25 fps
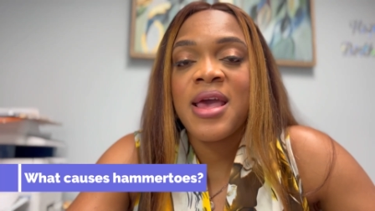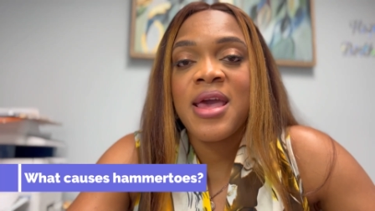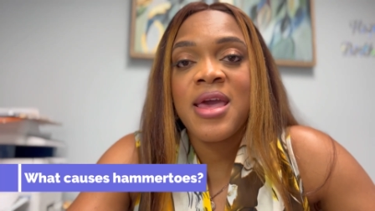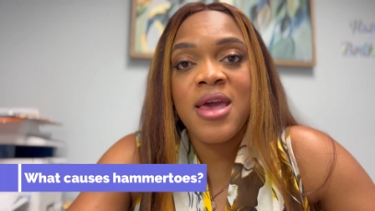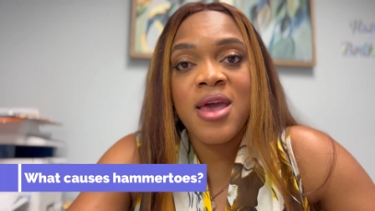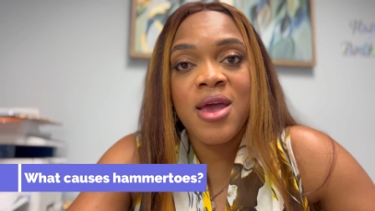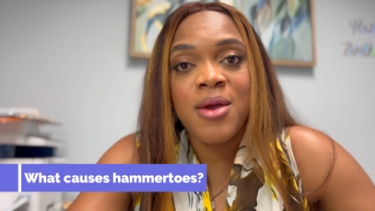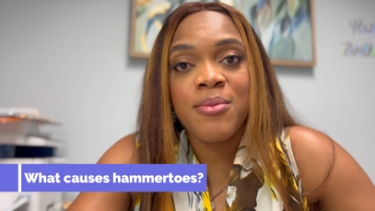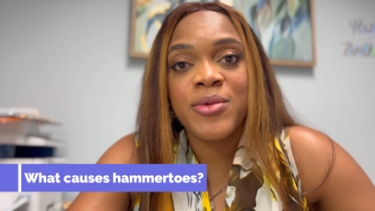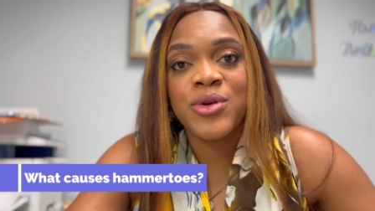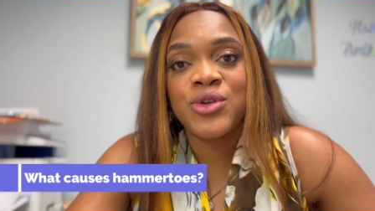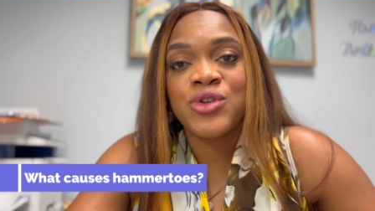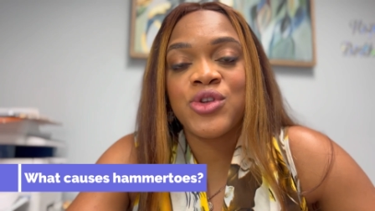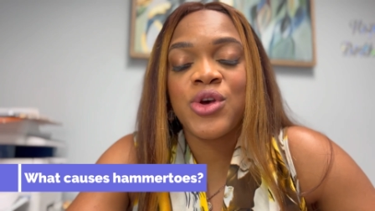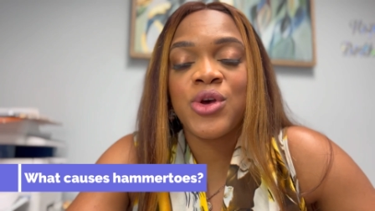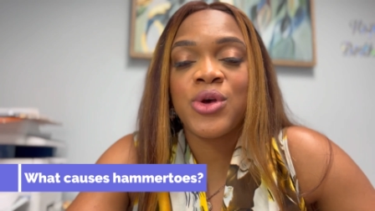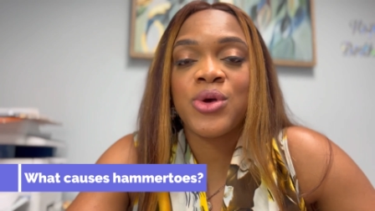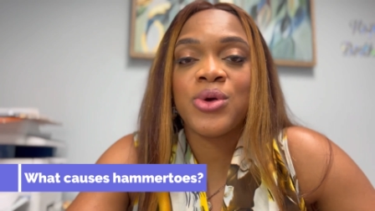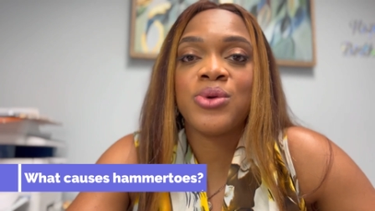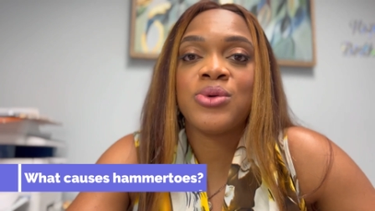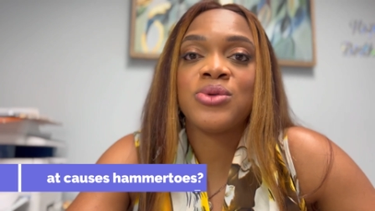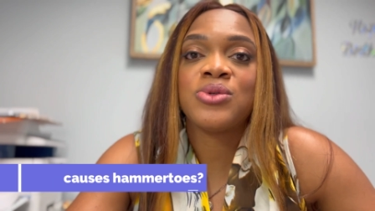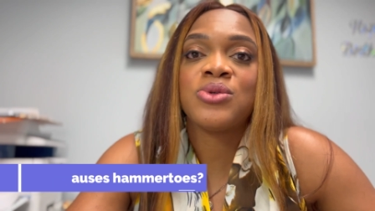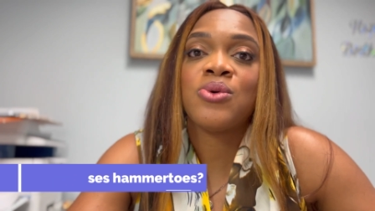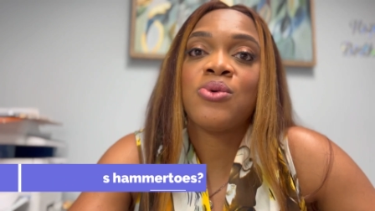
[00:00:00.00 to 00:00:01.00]
hammer
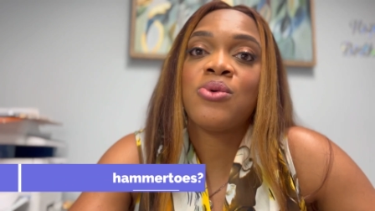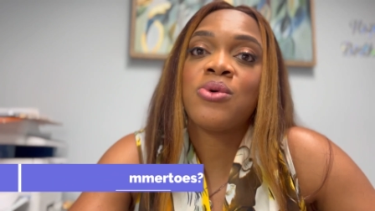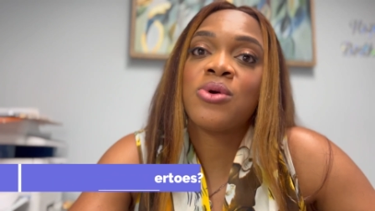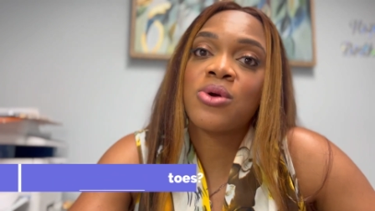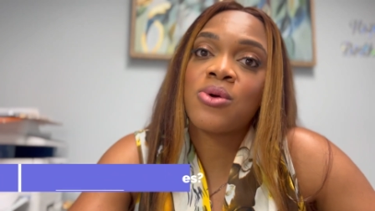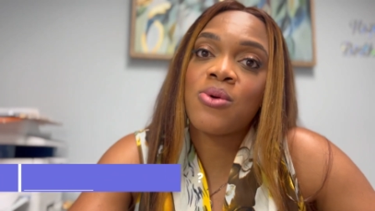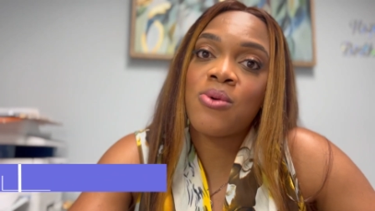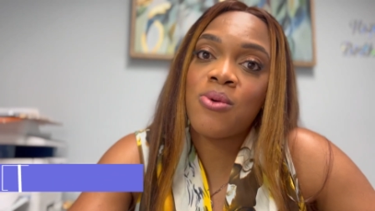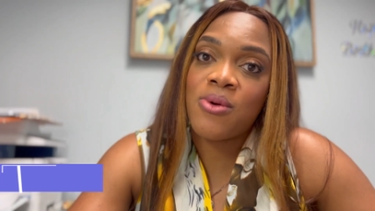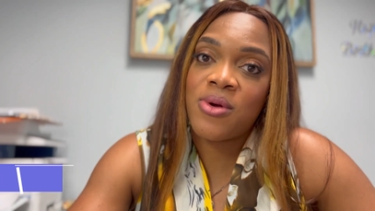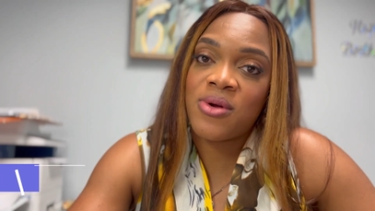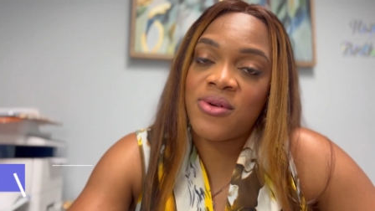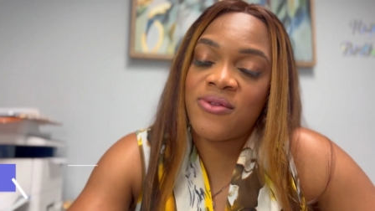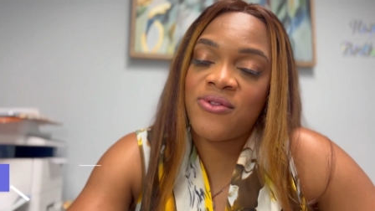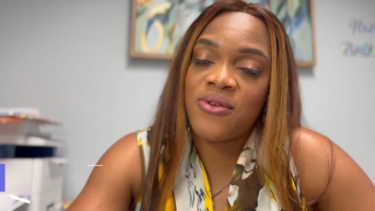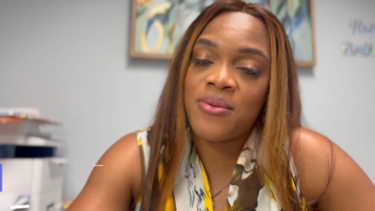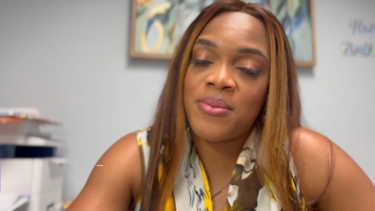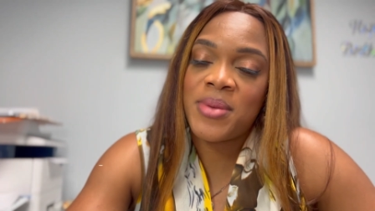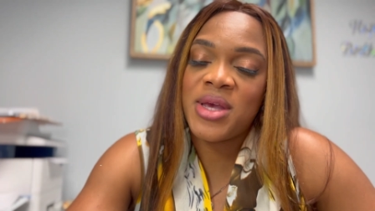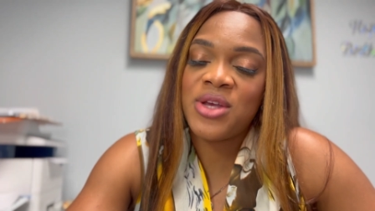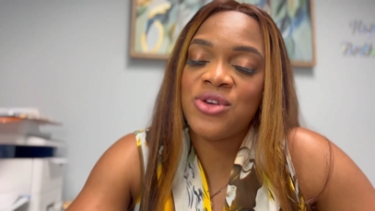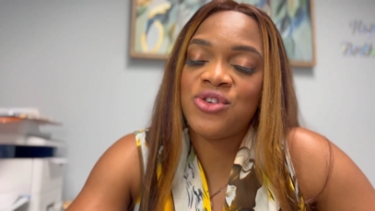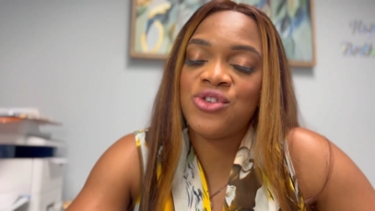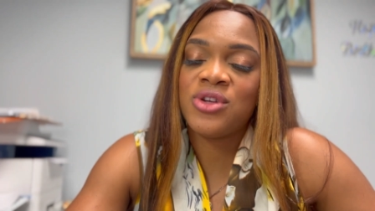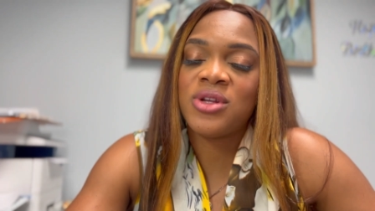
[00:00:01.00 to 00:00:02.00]
toes or corn
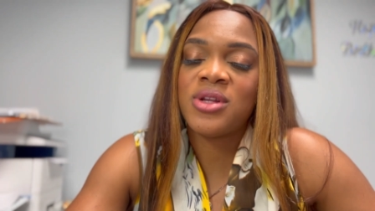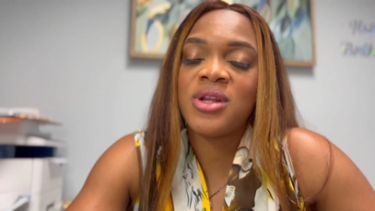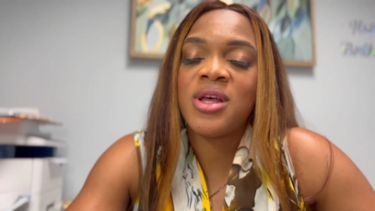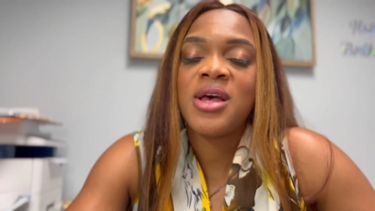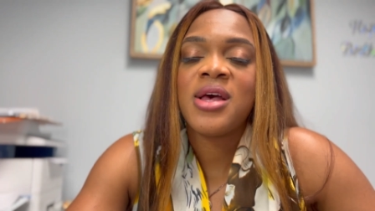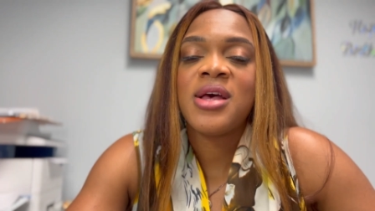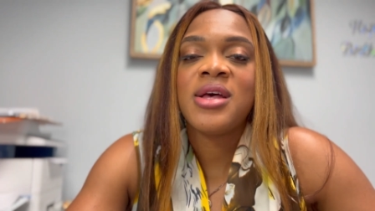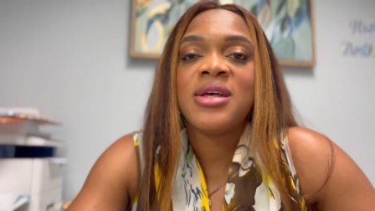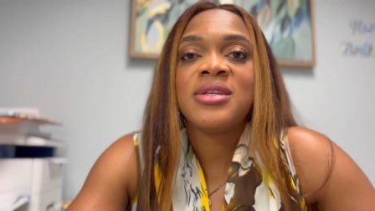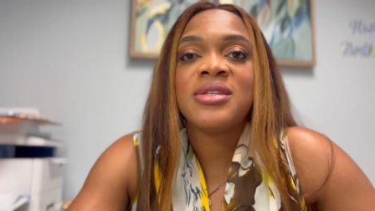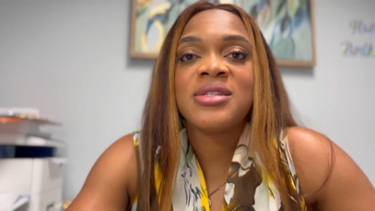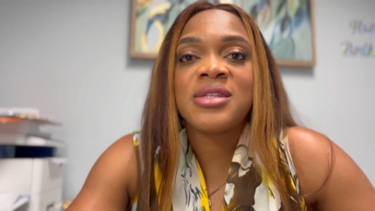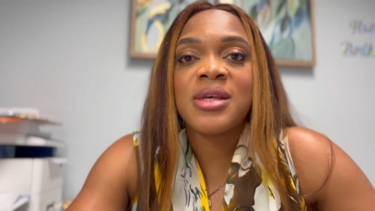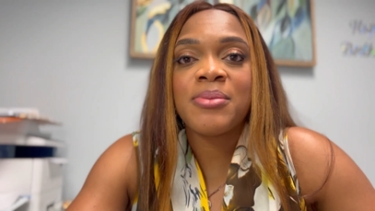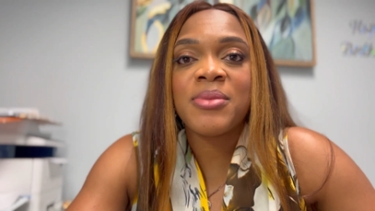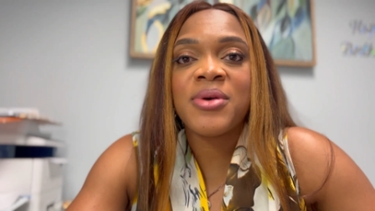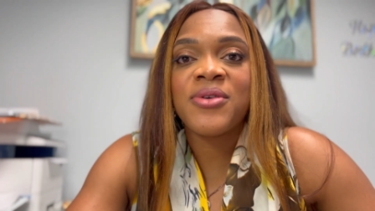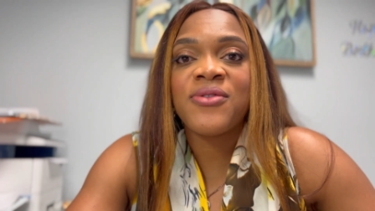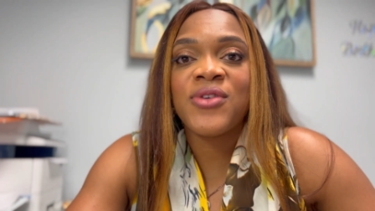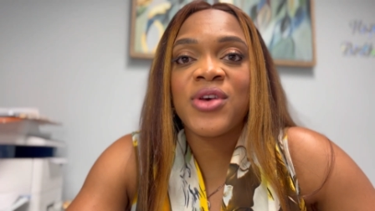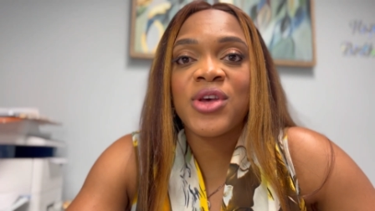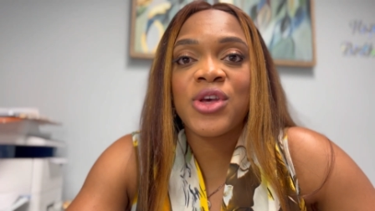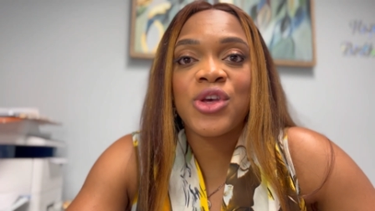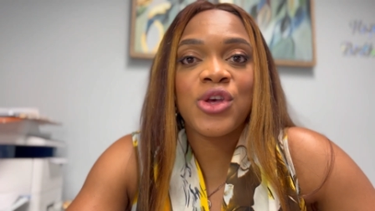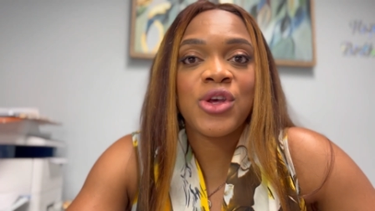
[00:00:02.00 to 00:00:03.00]
formation. Some
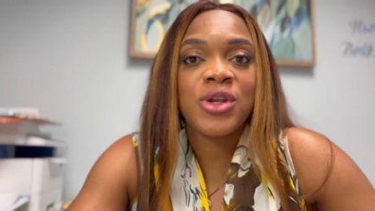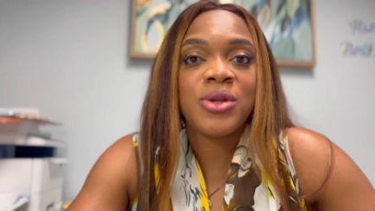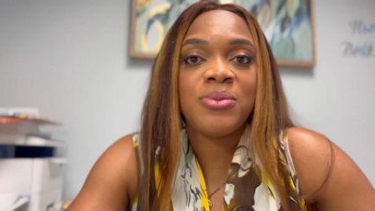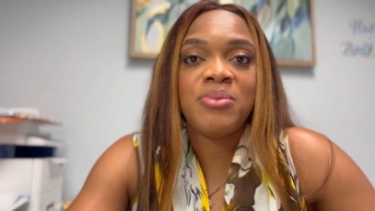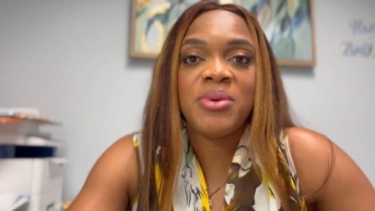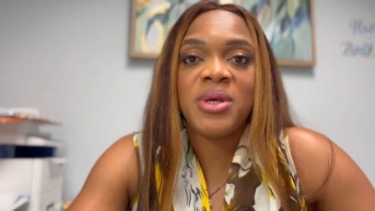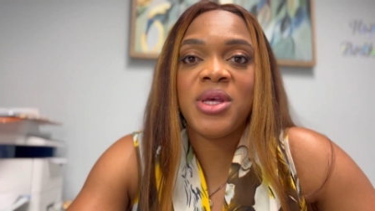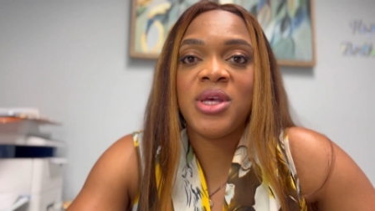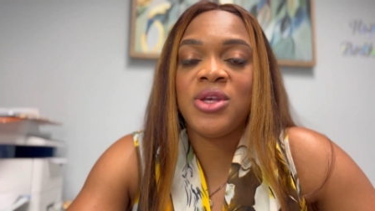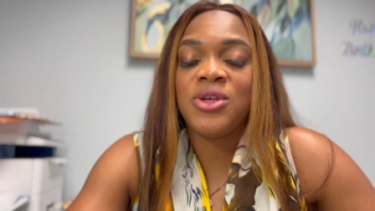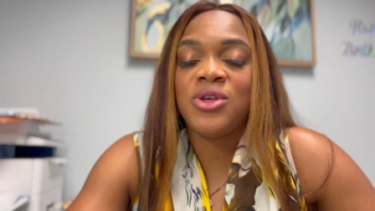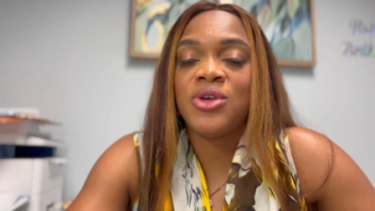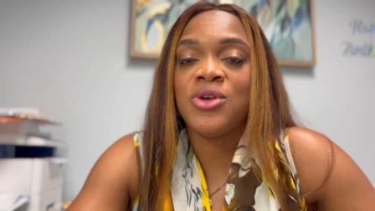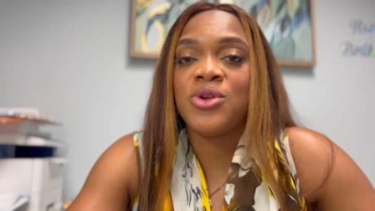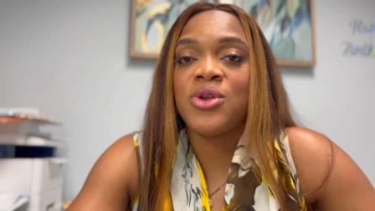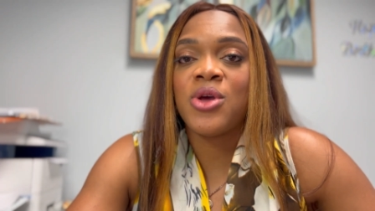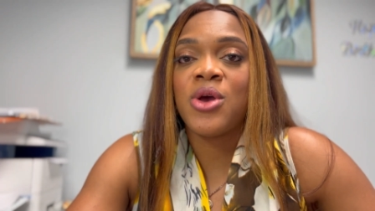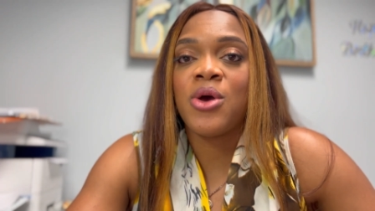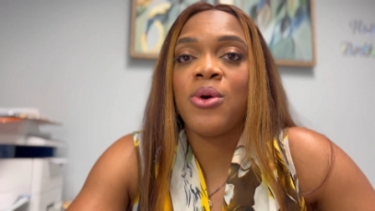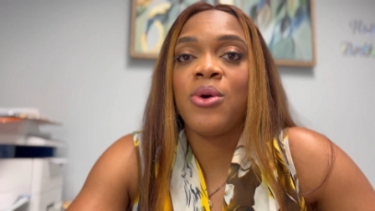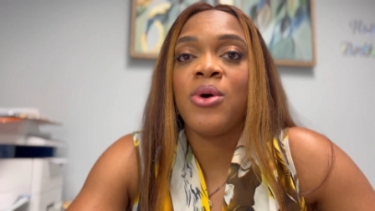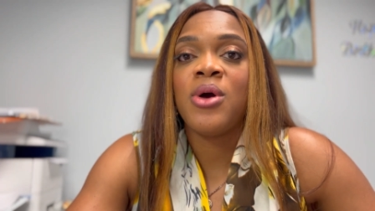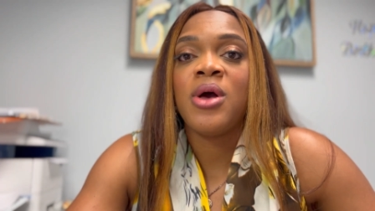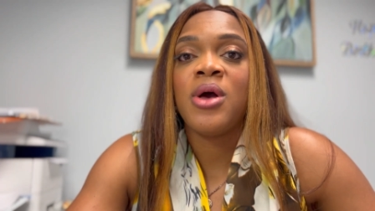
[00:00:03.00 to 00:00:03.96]
of it could be, you know,